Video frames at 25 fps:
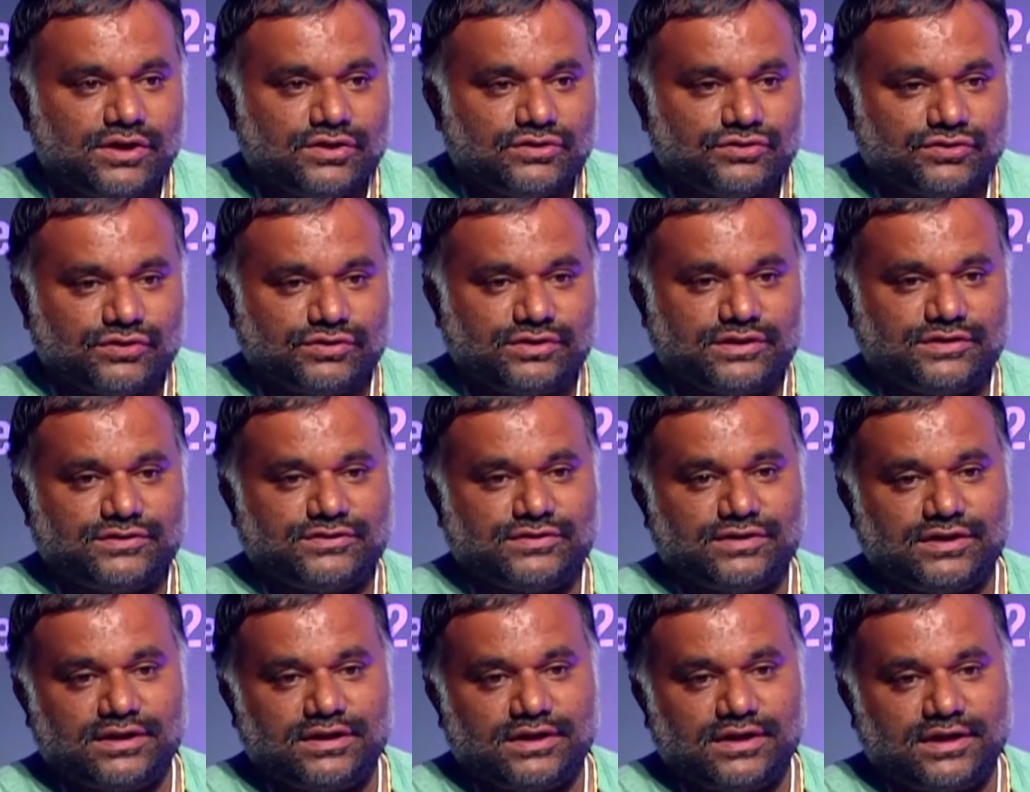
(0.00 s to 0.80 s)
So
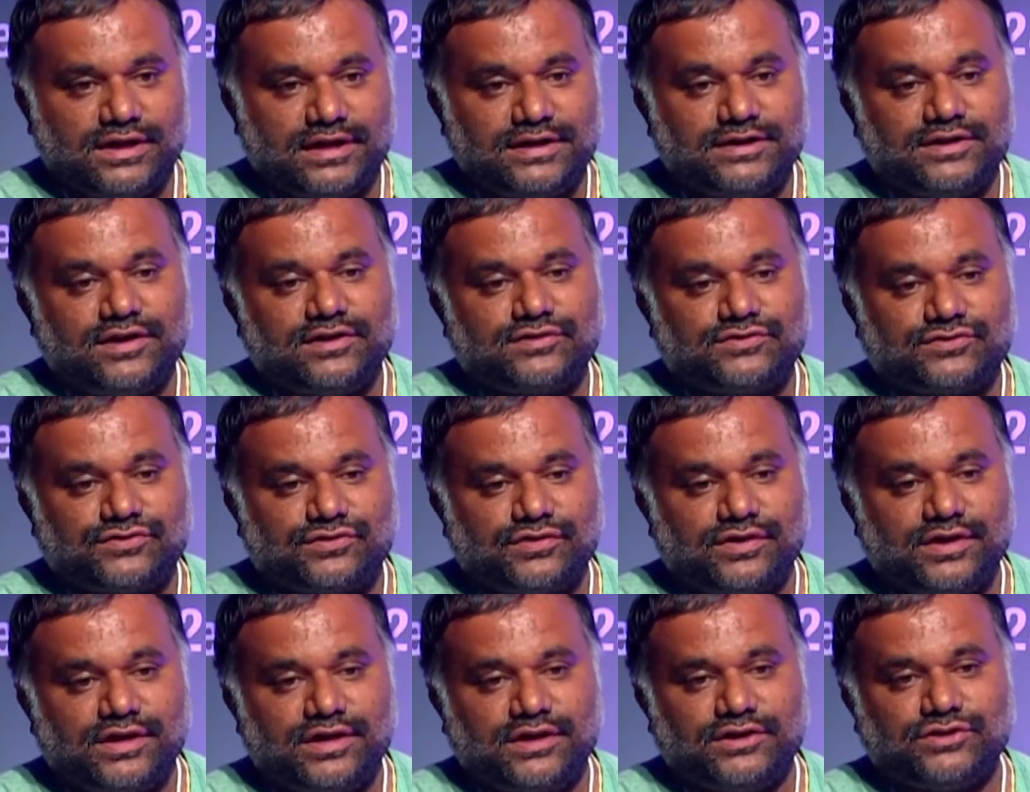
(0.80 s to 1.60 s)
this
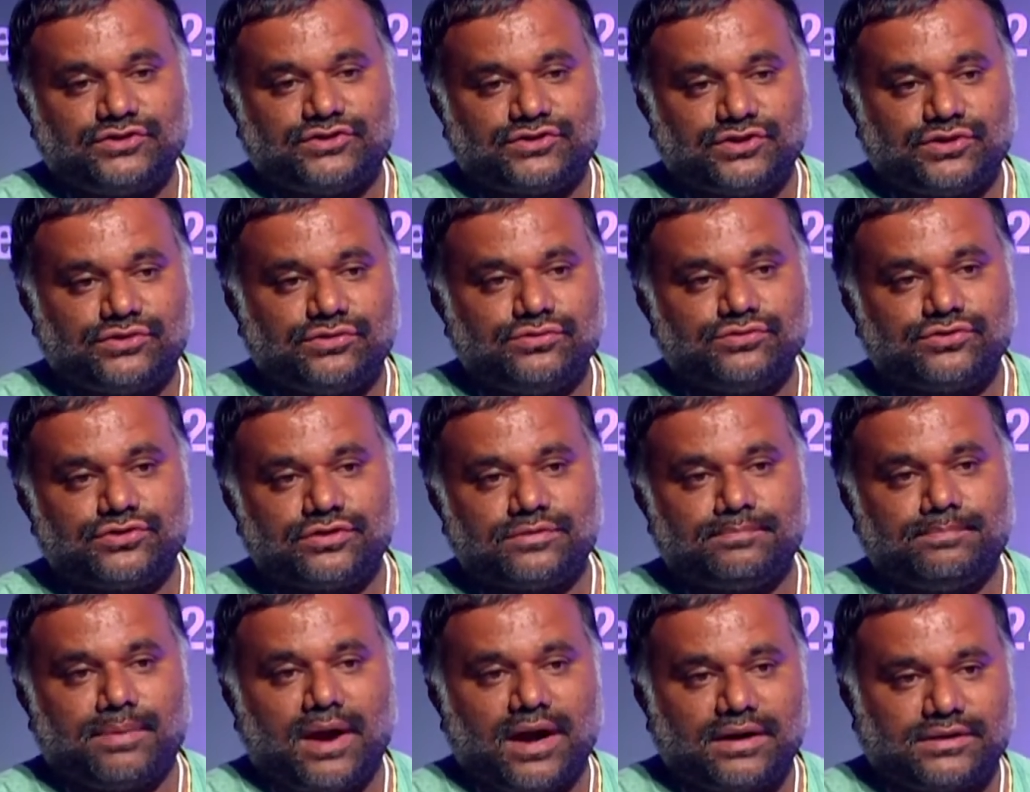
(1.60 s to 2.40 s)
industry
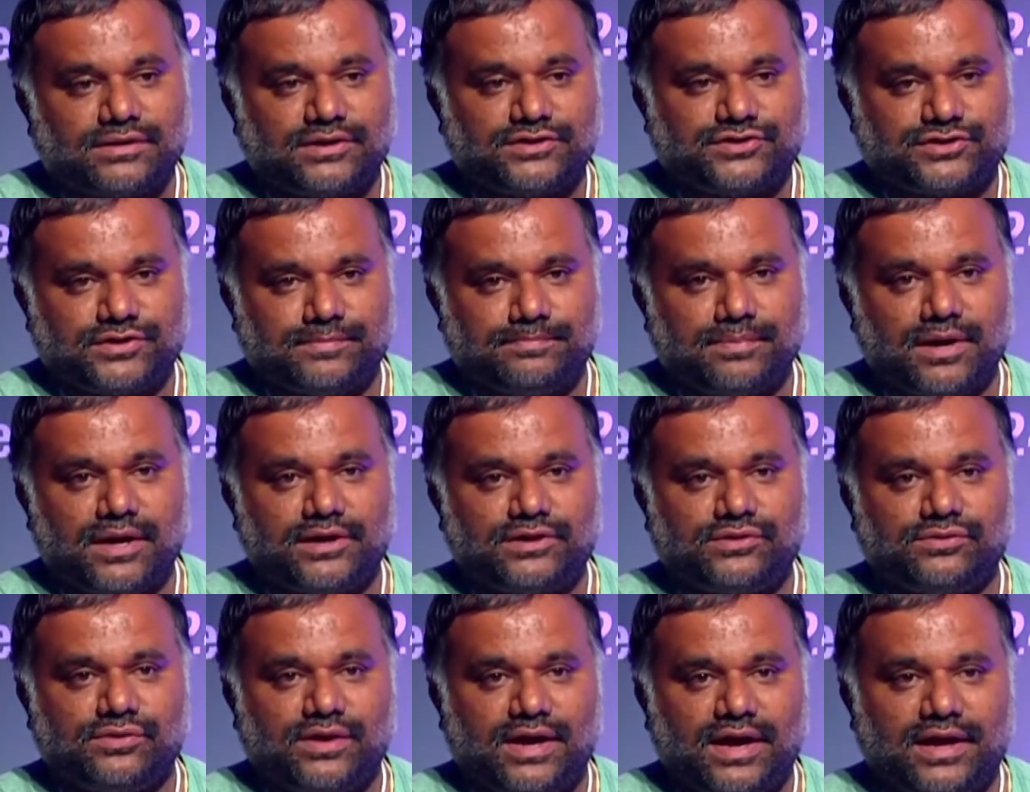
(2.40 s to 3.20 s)
institution partnership,
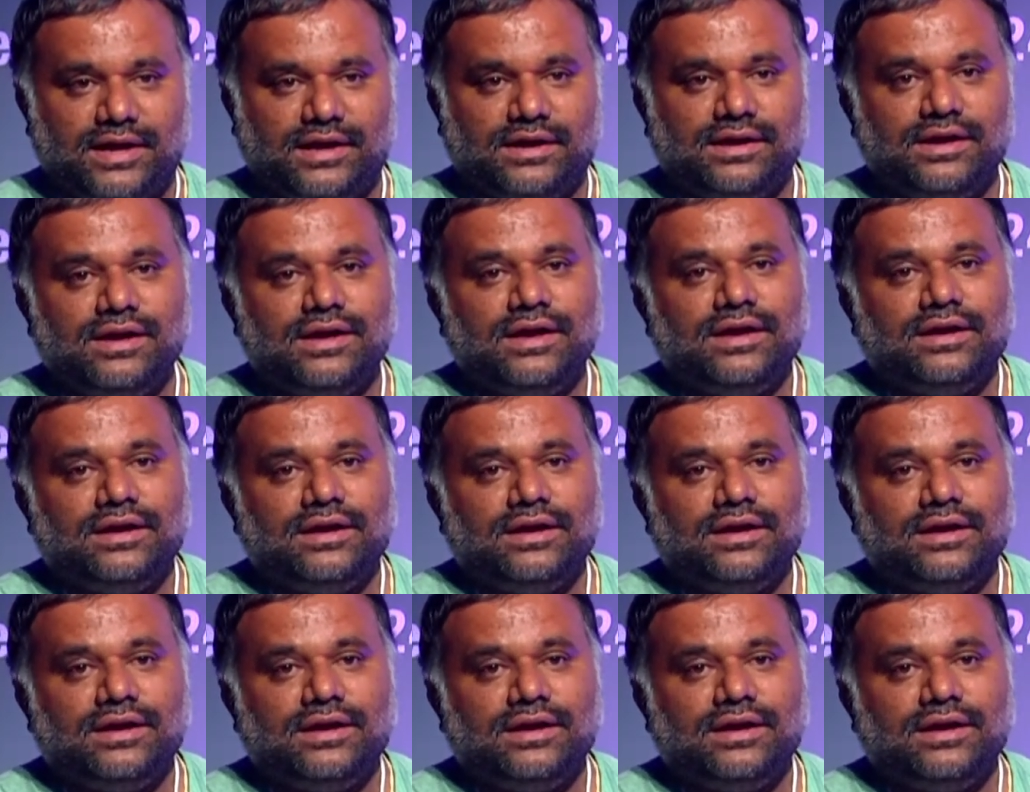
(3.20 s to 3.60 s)
eye-to-eye,